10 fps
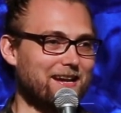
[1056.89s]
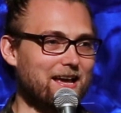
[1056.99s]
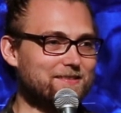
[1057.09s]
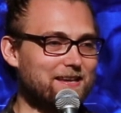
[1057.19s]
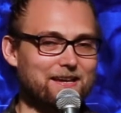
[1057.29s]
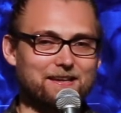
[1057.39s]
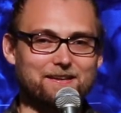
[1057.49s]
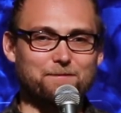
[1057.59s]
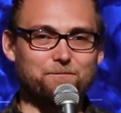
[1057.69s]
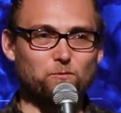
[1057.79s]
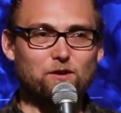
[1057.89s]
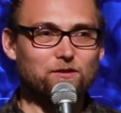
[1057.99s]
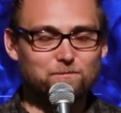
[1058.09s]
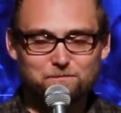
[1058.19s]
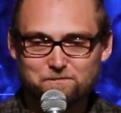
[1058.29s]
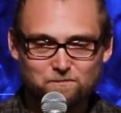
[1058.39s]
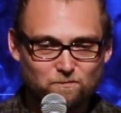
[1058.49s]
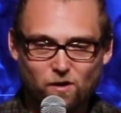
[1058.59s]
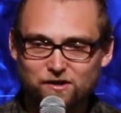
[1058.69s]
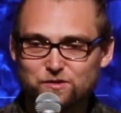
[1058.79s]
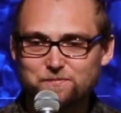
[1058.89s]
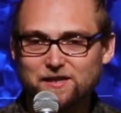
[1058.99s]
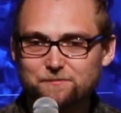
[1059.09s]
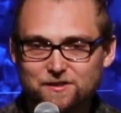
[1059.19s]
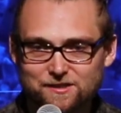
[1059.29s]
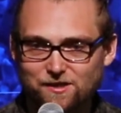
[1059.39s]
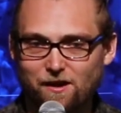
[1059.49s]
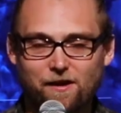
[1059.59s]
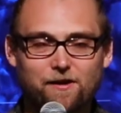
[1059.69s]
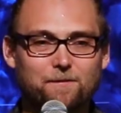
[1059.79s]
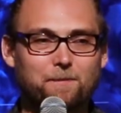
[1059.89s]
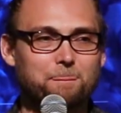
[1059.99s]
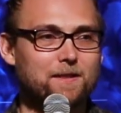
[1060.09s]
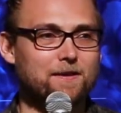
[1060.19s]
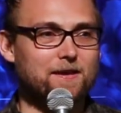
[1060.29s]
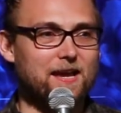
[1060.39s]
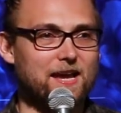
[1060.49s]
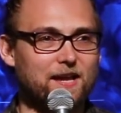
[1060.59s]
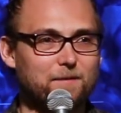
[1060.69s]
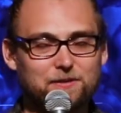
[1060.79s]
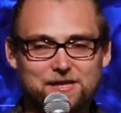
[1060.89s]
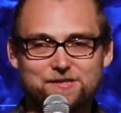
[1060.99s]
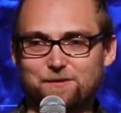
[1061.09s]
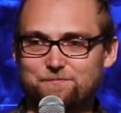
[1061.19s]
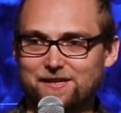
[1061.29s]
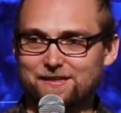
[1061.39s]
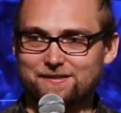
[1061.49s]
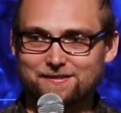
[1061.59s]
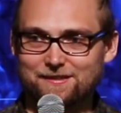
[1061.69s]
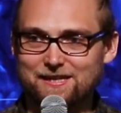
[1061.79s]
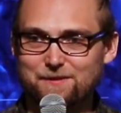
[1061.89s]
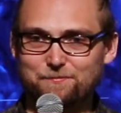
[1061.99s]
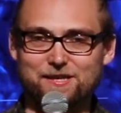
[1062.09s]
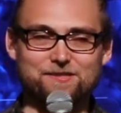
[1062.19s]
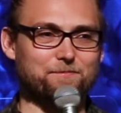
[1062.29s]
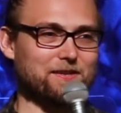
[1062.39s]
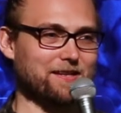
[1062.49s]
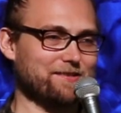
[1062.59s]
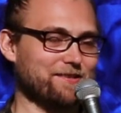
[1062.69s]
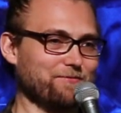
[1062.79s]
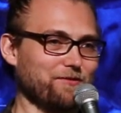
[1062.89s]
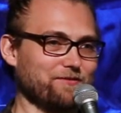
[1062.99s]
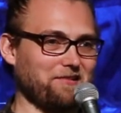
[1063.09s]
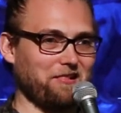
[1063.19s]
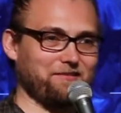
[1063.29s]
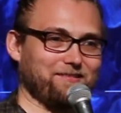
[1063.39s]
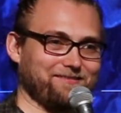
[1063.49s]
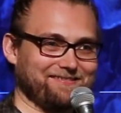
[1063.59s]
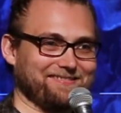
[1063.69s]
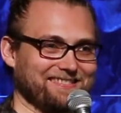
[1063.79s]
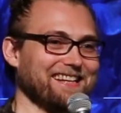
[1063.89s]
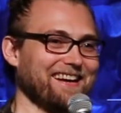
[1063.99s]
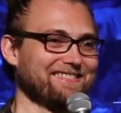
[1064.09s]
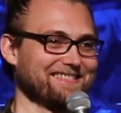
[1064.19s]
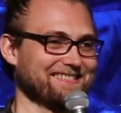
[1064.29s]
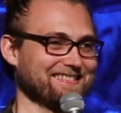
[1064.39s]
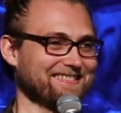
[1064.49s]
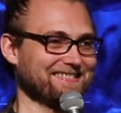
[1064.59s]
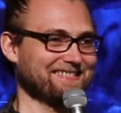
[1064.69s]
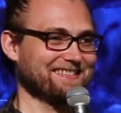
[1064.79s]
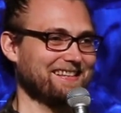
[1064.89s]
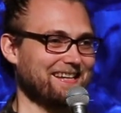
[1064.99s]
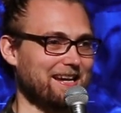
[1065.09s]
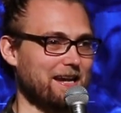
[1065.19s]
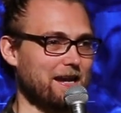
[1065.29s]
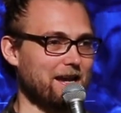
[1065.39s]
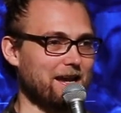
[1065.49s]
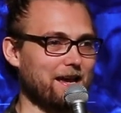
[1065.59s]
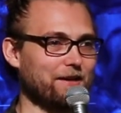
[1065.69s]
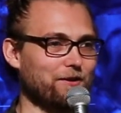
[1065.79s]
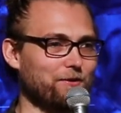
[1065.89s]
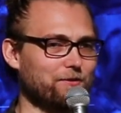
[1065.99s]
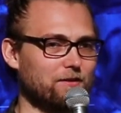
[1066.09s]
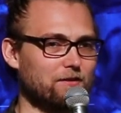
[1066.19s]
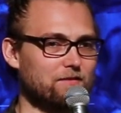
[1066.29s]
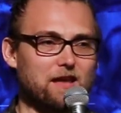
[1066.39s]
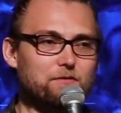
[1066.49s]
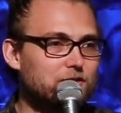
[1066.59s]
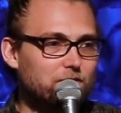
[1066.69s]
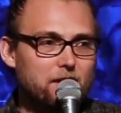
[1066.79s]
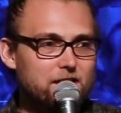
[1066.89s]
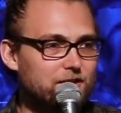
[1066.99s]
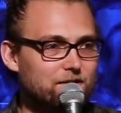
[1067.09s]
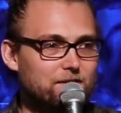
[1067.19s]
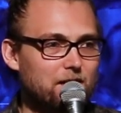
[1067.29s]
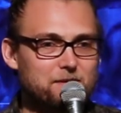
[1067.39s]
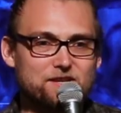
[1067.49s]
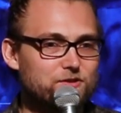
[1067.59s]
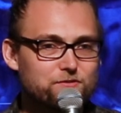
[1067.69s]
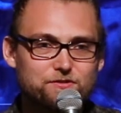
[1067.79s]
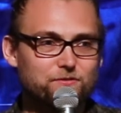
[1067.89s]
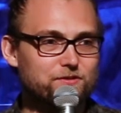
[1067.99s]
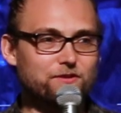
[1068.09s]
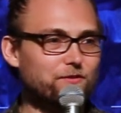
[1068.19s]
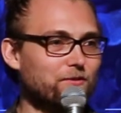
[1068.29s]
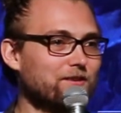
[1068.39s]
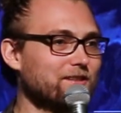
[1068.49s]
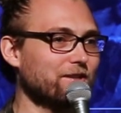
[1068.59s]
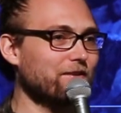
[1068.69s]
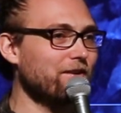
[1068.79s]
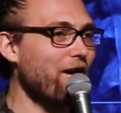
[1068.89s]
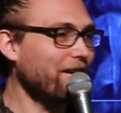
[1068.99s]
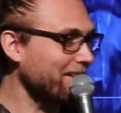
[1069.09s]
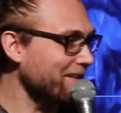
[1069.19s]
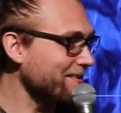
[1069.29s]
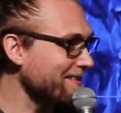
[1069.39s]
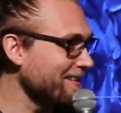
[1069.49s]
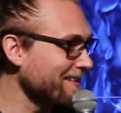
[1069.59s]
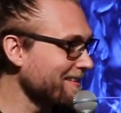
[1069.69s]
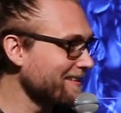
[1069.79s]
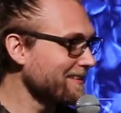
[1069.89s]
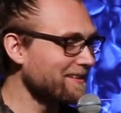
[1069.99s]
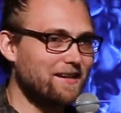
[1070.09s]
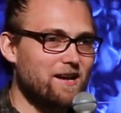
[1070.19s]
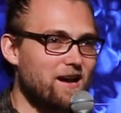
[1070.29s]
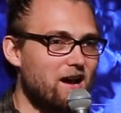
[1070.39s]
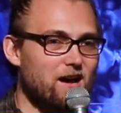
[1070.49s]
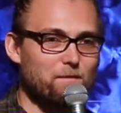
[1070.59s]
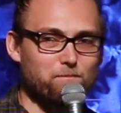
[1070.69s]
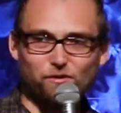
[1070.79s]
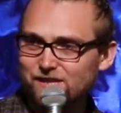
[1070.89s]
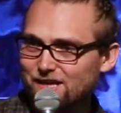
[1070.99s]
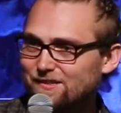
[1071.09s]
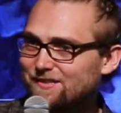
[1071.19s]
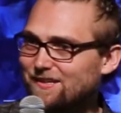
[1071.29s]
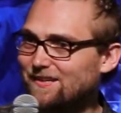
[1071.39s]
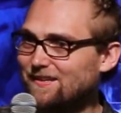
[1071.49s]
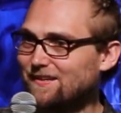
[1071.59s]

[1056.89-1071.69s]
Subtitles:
And I say, well, why don't you pick up the guitar and play something? And he plays something that just goes, you know? And I go, that was great. I mean, you do you. You're an artist. Brilliant.